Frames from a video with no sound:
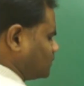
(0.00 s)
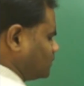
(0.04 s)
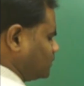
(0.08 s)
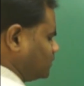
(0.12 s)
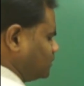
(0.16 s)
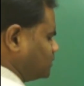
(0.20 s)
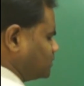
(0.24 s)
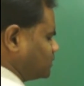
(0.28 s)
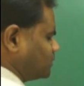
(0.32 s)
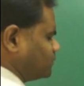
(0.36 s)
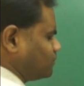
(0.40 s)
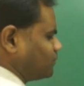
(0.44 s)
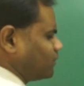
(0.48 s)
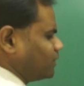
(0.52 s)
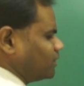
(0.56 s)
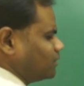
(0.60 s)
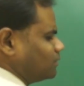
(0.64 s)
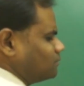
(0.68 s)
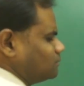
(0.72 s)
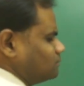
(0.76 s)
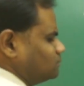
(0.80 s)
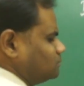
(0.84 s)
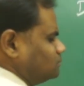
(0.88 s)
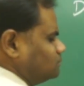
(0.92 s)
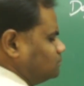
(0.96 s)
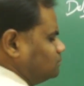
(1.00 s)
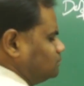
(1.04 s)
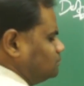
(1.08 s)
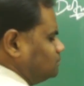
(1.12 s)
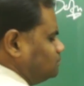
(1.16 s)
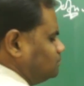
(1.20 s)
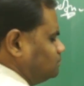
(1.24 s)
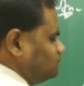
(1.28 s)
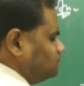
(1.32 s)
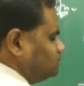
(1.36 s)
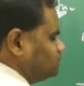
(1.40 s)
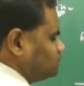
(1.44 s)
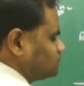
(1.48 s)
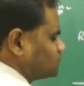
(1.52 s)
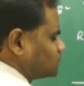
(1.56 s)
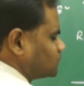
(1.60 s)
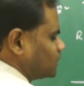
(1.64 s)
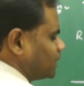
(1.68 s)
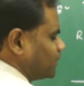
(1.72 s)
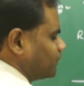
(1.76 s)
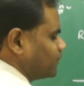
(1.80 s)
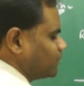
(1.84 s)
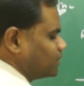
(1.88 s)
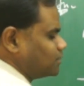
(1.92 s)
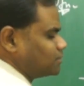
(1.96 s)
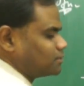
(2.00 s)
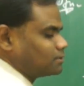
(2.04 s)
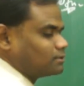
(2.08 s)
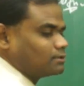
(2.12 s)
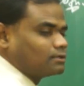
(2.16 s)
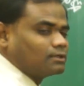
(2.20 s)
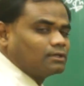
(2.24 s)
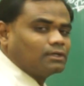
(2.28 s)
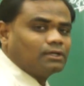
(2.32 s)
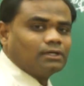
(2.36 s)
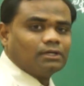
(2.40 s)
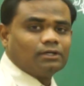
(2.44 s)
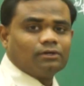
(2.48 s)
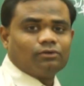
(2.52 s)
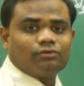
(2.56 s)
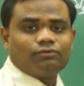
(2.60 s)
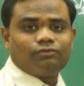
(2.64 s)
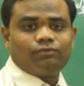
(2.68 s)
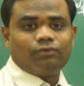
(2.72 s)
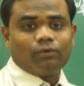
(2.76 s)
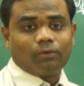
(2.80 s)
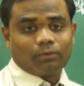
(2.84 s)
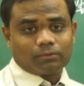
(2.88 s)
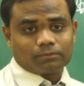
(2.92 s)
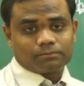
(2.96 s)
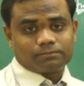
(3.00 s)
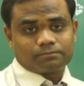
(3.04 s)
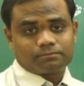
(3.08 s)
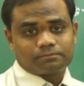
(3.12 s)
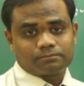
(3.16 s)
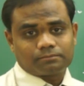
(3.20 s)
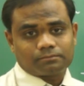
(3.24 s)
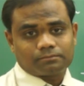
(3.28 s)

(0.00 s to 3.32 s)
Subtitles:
region 3, and region 4.